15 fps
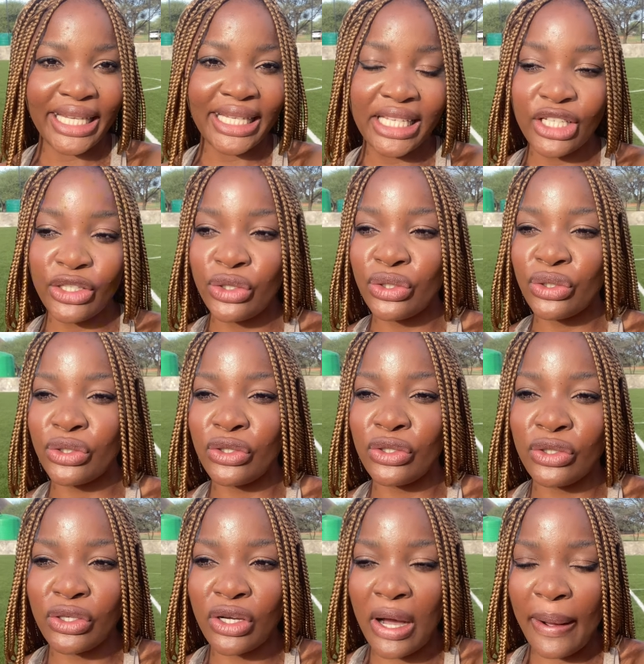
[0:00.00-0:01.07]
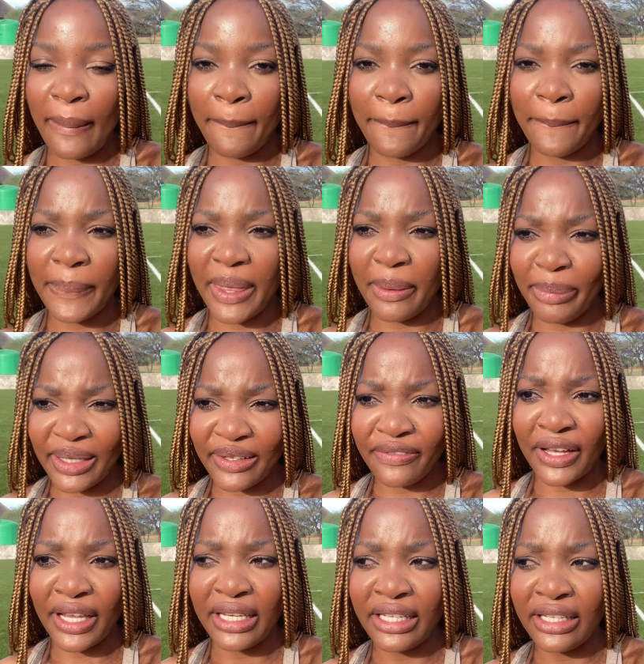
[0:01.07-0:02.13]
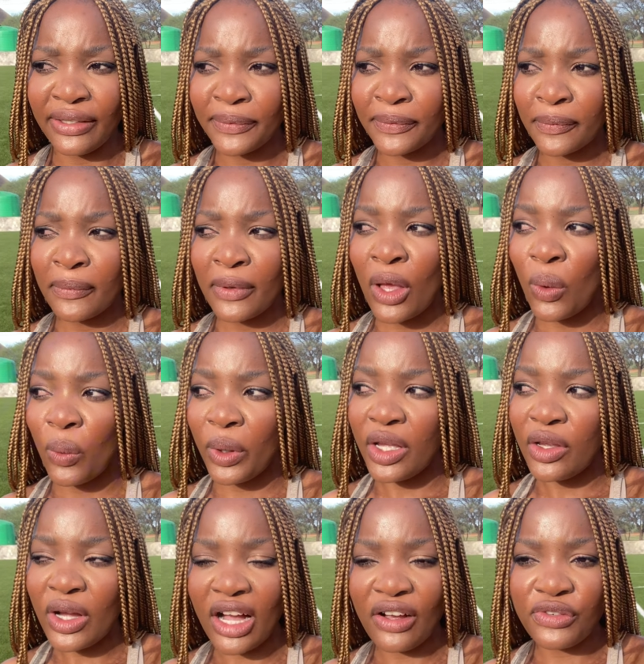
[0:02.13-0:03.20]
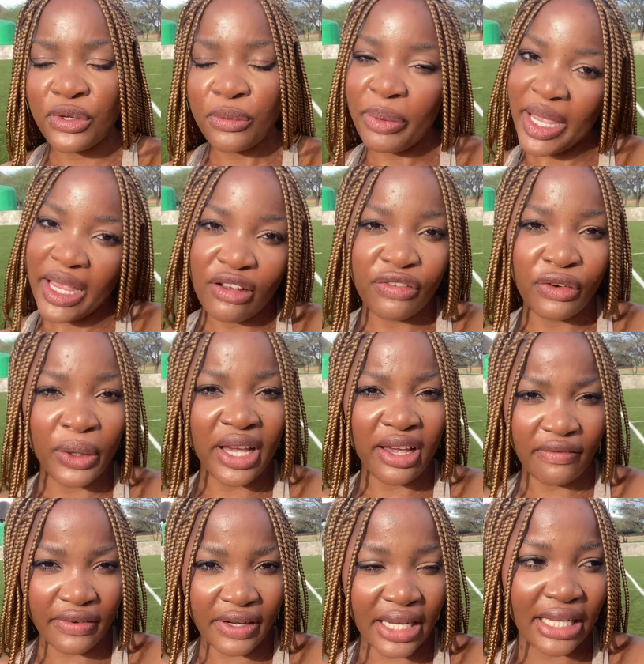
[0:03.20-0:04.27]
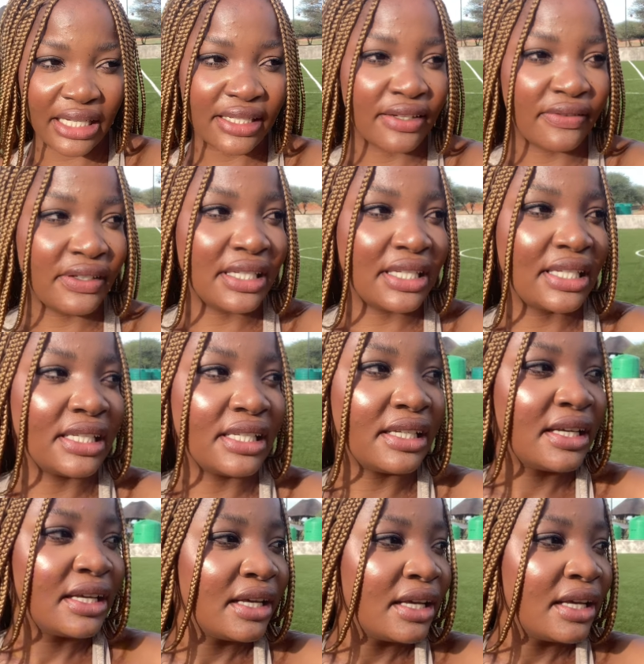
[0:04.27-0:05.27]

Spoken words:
it to the Big Valley, where you have to pay for every activity.